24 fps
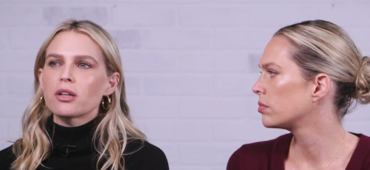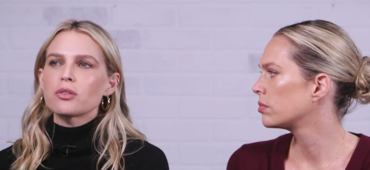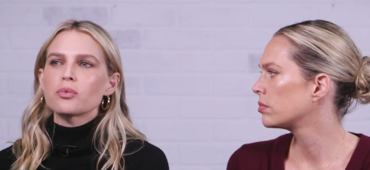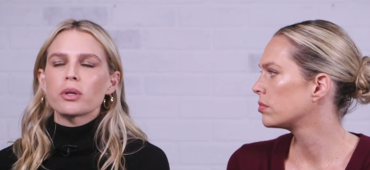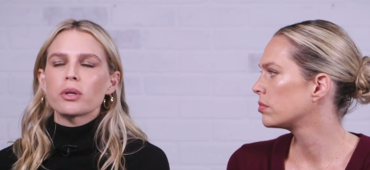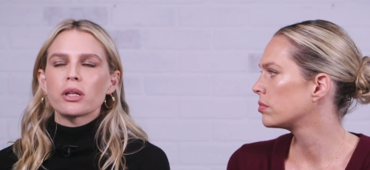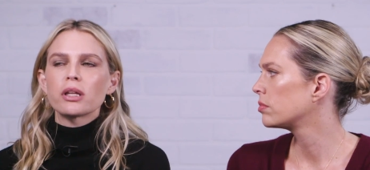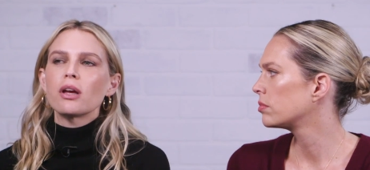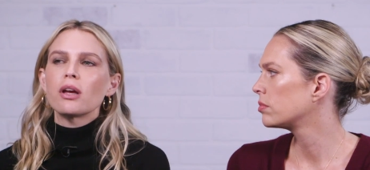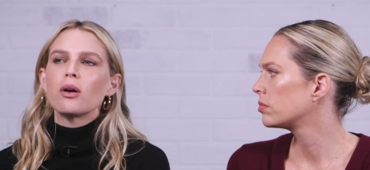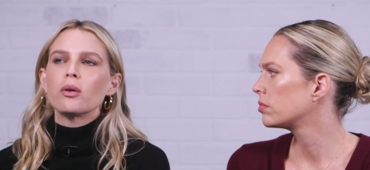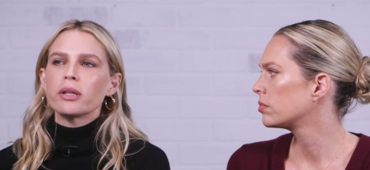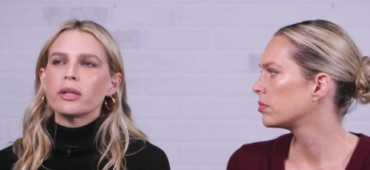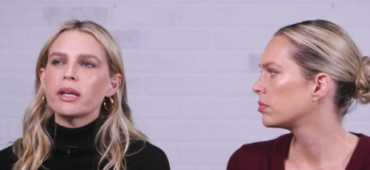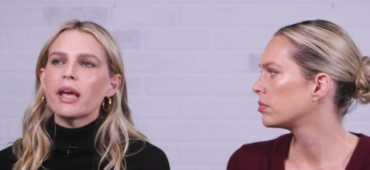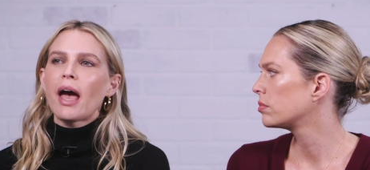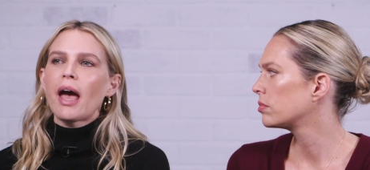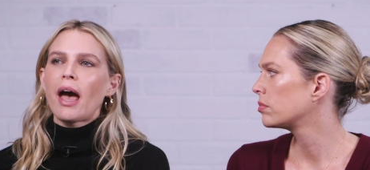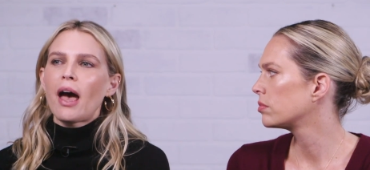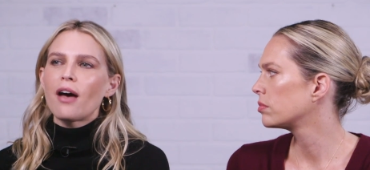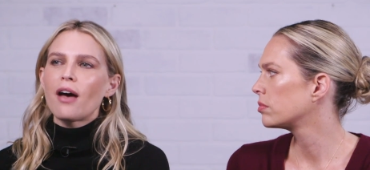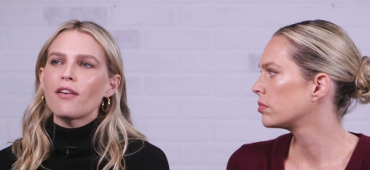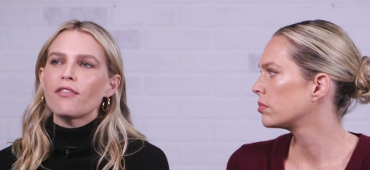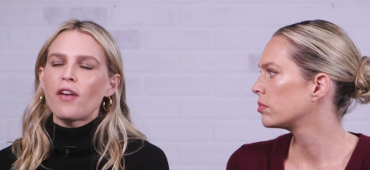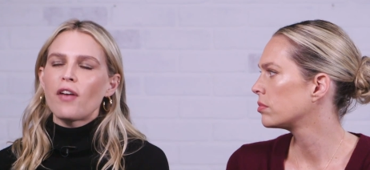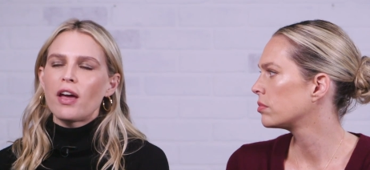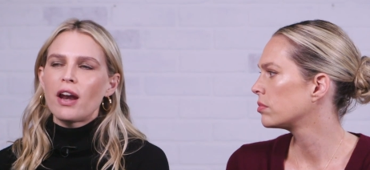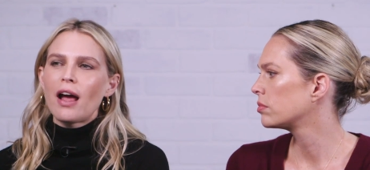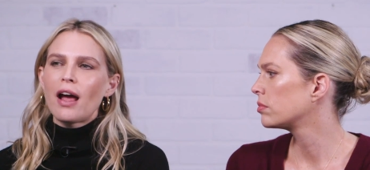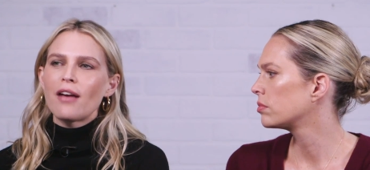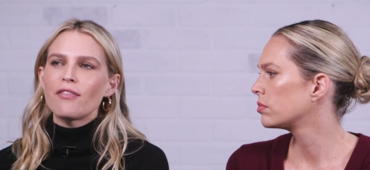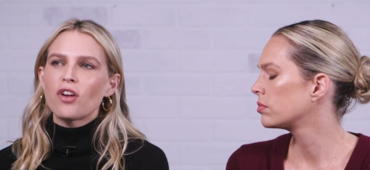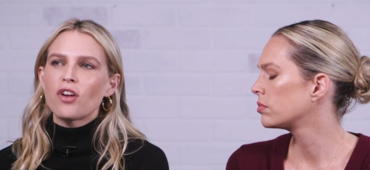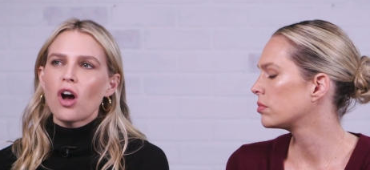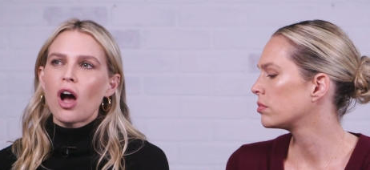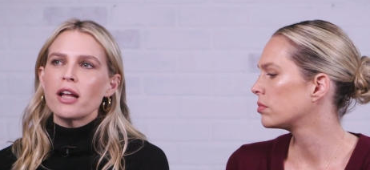Speaker 1: is really only half. And
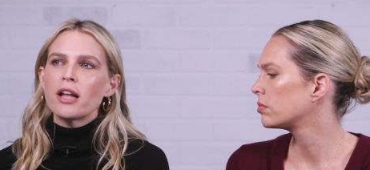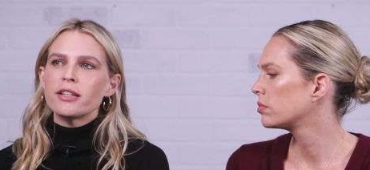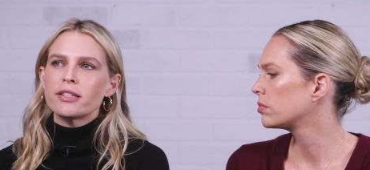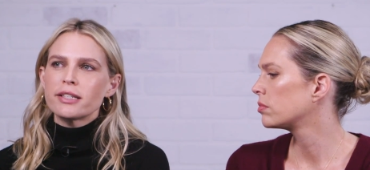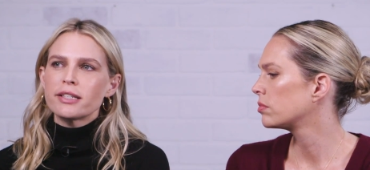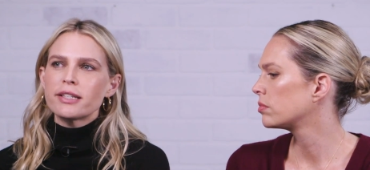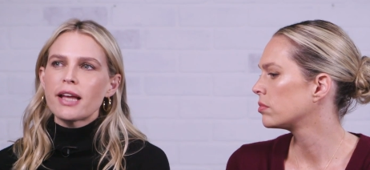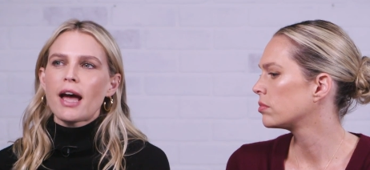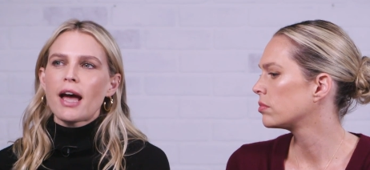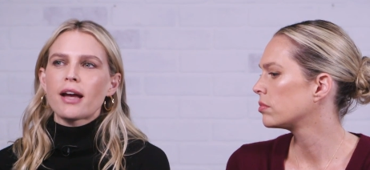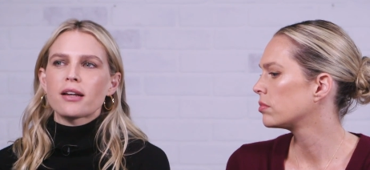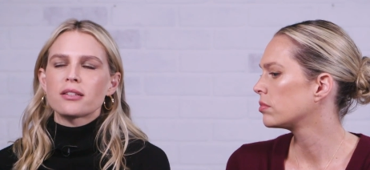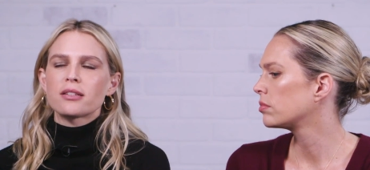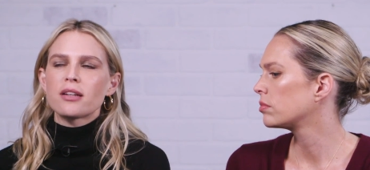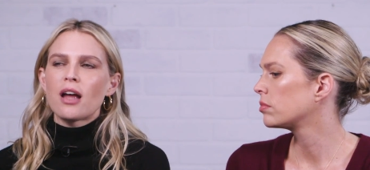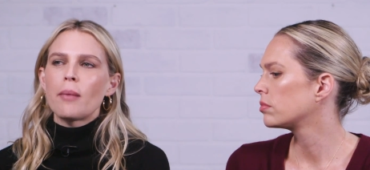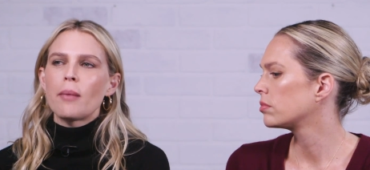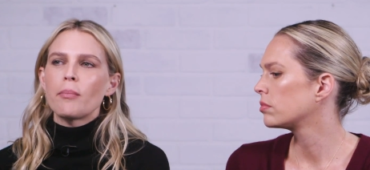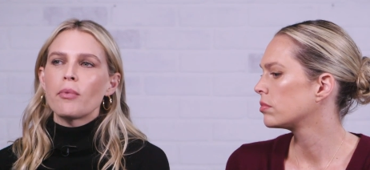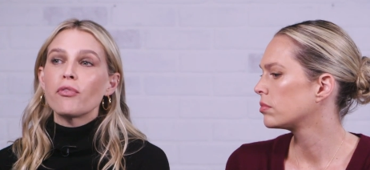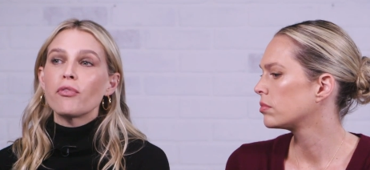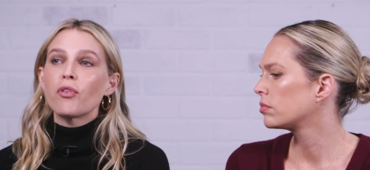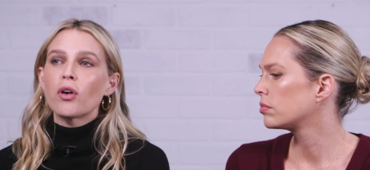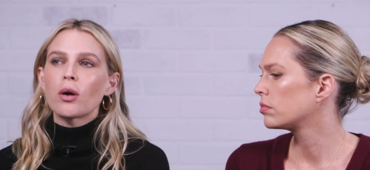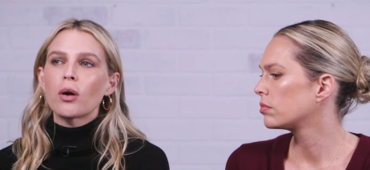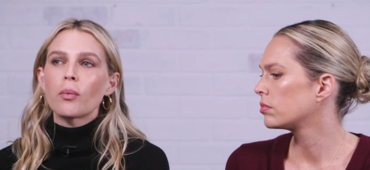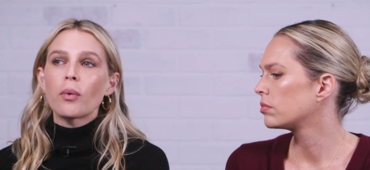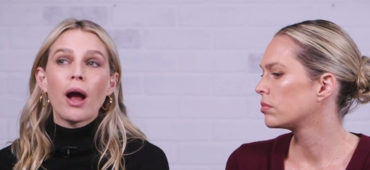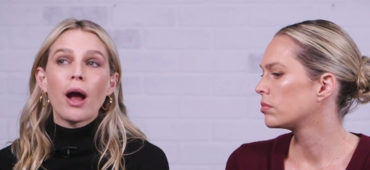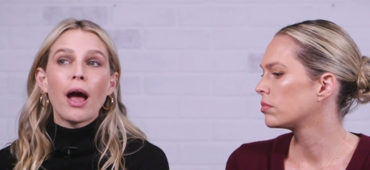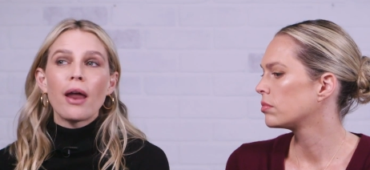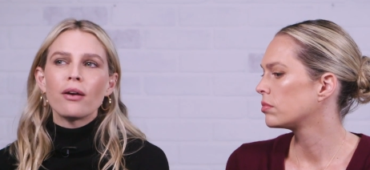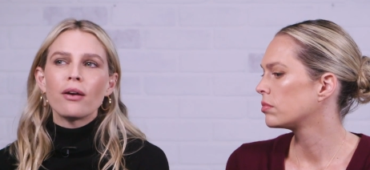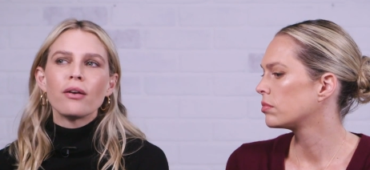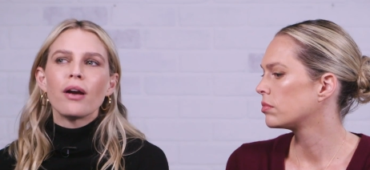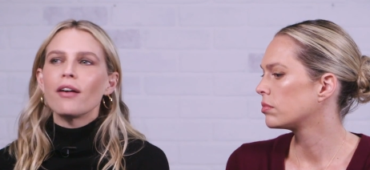I've gotten to tax time before where
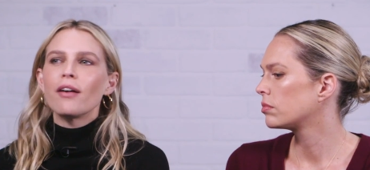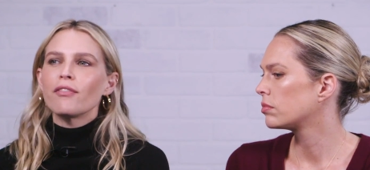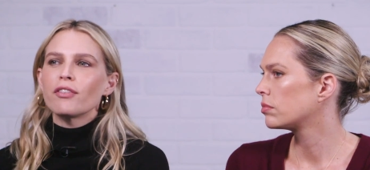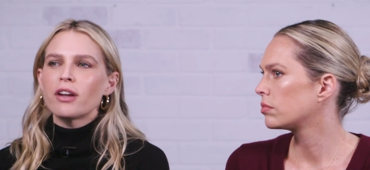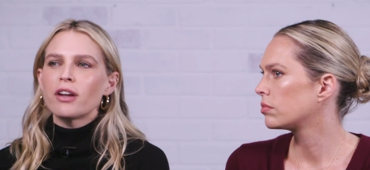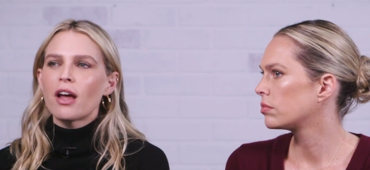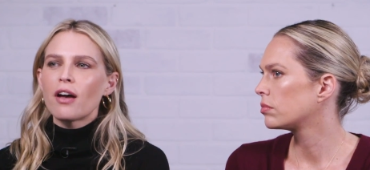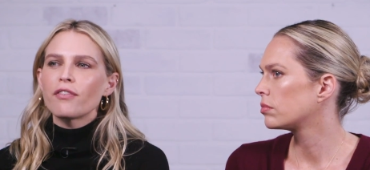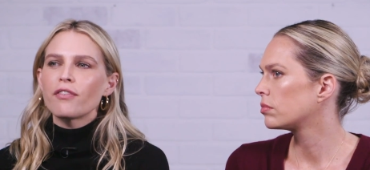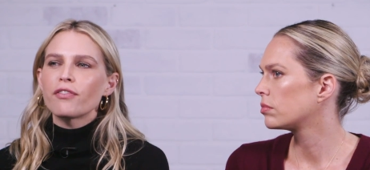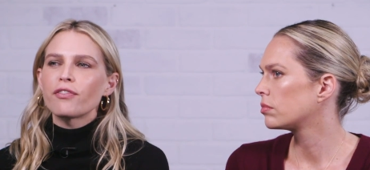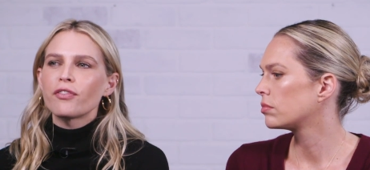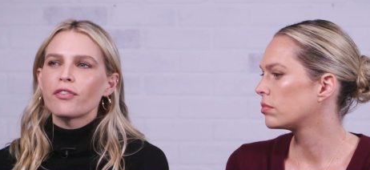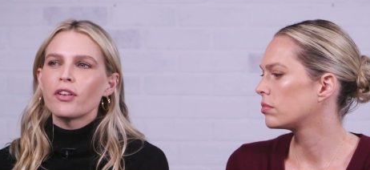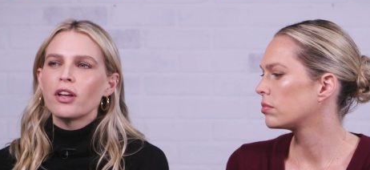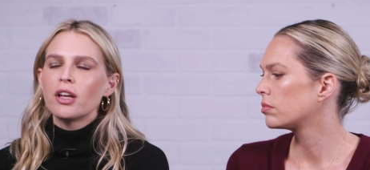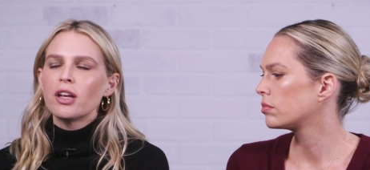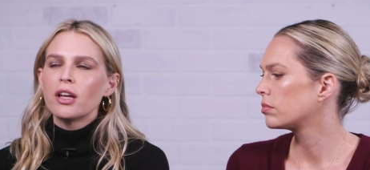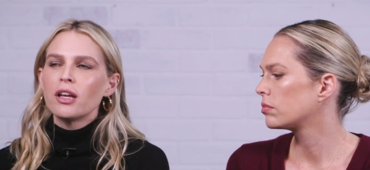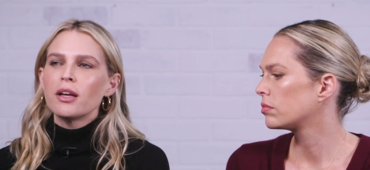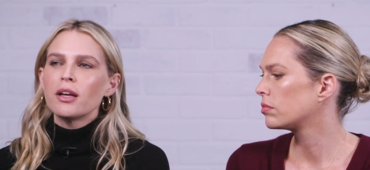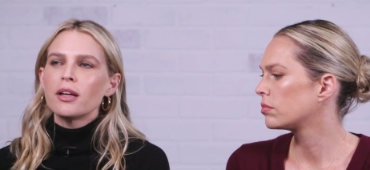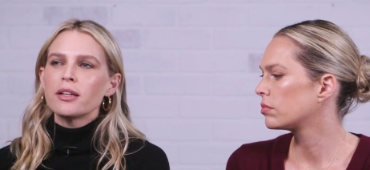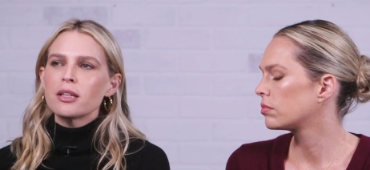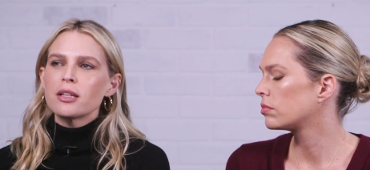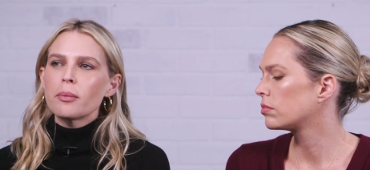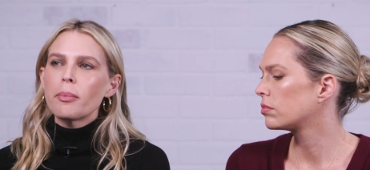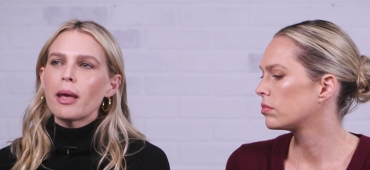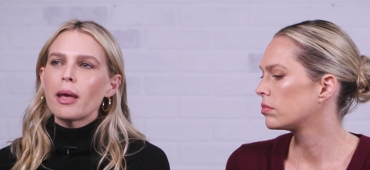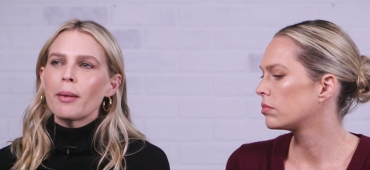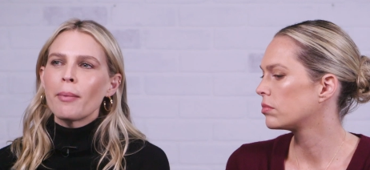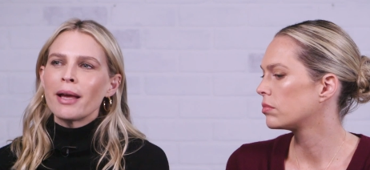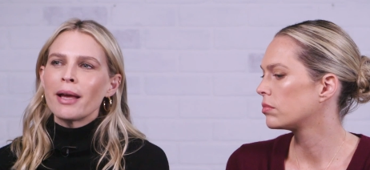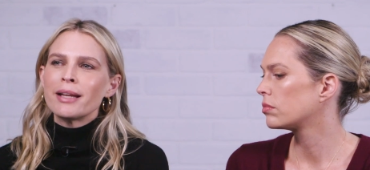I don't have enough to pay my